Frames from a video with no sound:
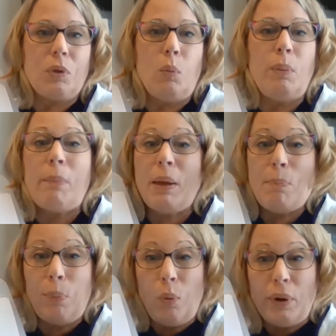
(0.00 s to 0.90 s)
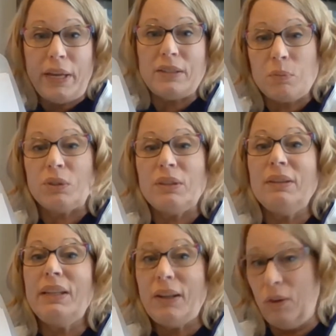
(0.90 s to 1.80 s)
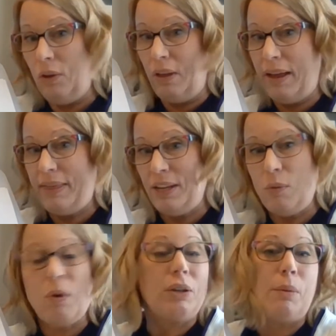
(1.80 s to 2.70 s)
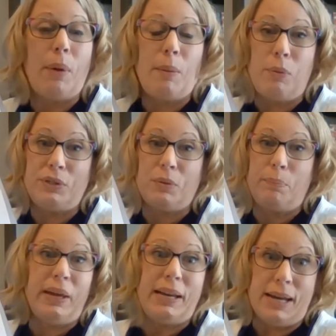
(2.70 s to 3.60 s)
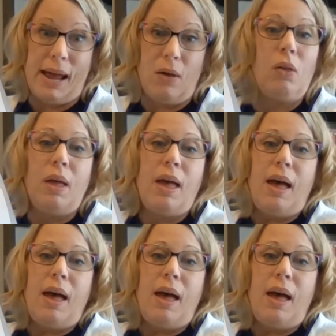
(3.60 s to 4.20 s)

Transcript: When my boys were little, I think you all know my boys are big now.